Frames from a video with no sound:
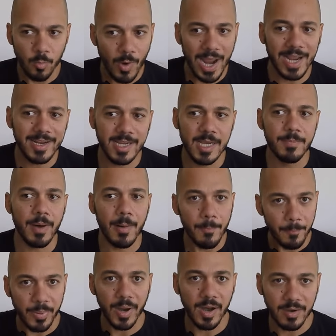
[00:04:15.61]
rank him
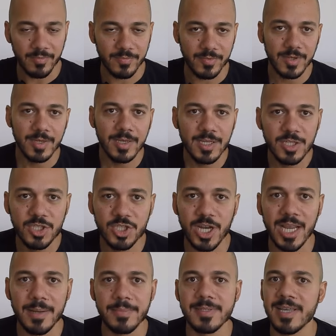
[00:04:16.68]
above
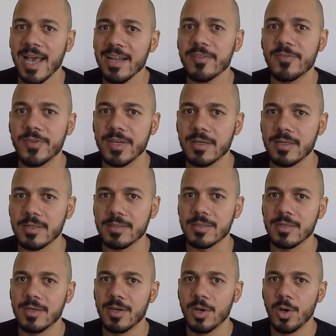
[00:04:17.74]
James
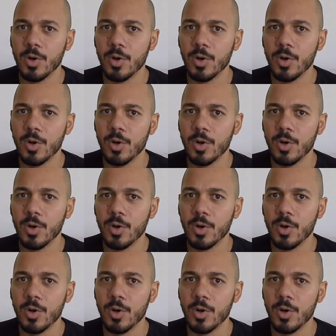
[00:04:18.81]
Hetfield,